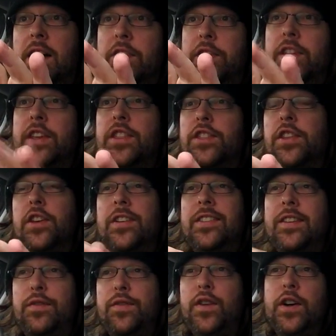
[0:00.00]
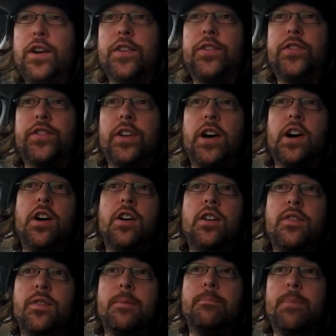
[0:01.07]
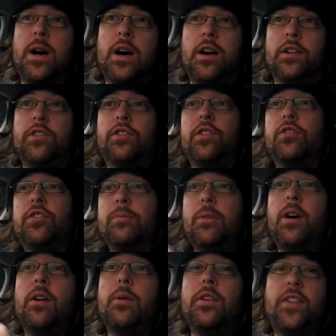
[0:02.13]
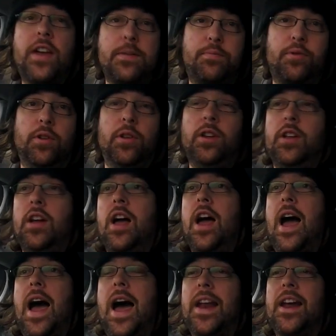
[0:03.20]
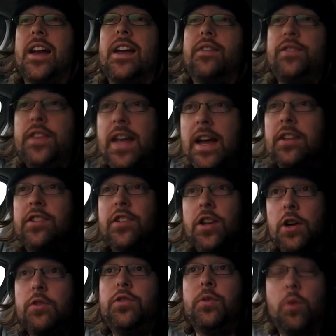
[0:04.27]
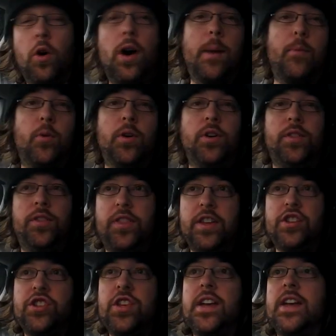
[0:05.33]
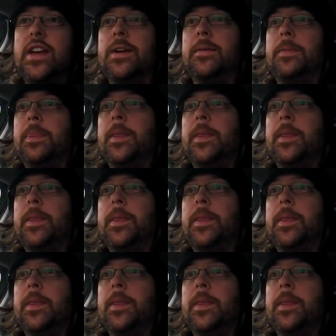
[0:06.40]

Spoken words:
the 31st of March, so tomorrow is April, and I have yet to go to Warhammer World this year.